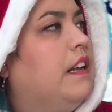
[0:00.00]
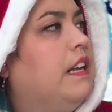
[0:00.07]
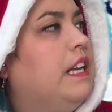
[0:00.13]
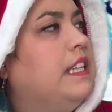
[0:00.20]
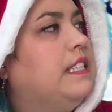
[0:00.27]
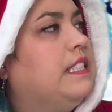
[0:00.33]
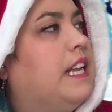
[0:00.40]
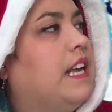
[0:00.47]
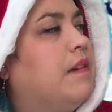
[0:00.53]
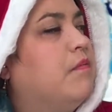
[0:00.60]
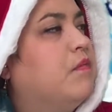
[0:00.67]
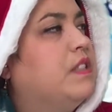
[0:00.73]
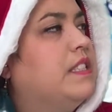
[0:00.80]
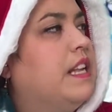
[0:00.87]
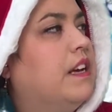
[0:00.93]
His
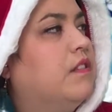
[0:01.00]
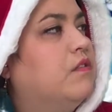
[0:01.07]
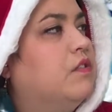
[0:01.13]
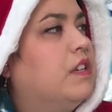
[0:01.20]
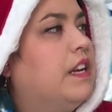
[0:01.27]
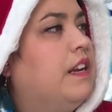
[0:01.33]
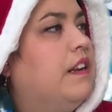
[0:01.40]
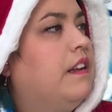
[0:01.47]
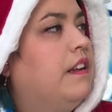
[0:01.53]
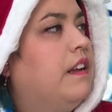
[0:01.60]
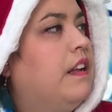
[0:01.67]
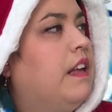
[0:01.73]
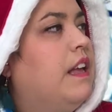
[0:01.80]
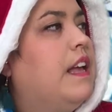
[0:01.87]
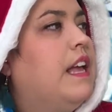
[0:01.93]
name was Eldred,
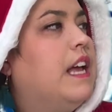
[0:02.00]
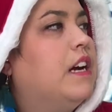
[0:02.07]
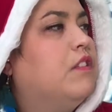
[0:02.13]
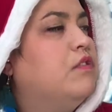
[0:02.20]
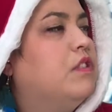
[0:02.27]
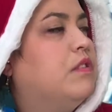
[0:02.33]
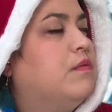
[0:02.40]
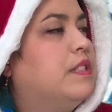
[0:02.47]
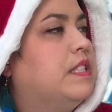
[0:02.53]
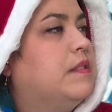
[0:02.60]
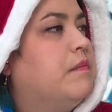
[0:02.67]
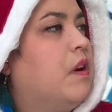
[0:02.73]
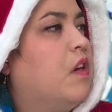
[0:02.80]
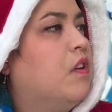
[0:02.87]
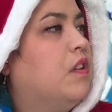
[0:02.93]
Eldred was
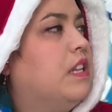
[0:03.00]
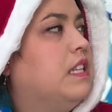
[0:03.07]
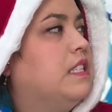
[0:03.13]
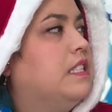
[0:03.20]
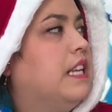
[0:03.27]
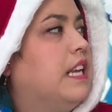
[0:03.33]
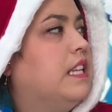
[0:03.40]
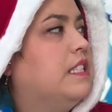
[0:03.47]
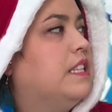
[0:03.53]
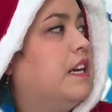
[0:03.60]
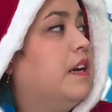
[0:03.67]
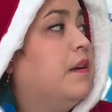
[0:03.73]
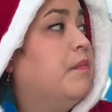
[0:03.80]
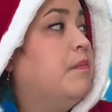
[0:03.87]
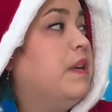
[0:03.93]
smaller than
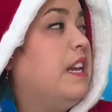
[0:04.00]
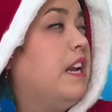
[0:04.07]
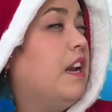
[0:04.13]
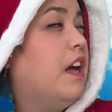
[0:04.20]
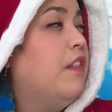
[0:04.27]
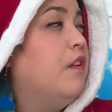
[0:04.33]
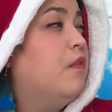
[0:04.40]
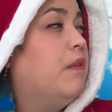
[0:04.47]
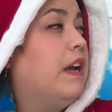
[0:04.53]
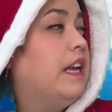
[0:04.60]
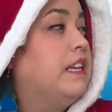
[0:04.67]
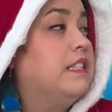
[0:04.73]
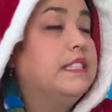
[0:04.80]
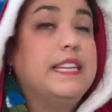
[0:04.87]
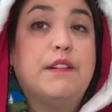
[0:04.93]
Santa, but in other
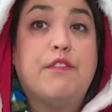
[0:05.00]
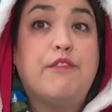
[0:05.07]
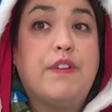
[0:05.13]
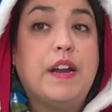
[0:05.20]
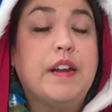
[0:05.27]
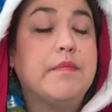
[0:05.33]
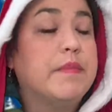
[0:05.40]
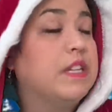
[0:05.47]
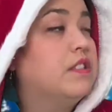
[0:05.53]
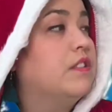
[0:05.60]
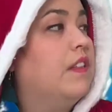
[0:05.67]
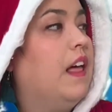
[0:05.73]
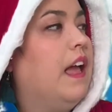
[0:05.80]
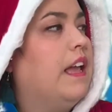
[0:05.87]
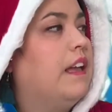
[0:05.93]
ways they were very much
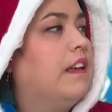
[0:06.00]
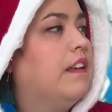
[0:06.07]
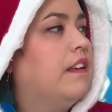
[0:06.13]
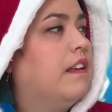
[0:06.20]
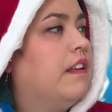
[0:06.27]
alike.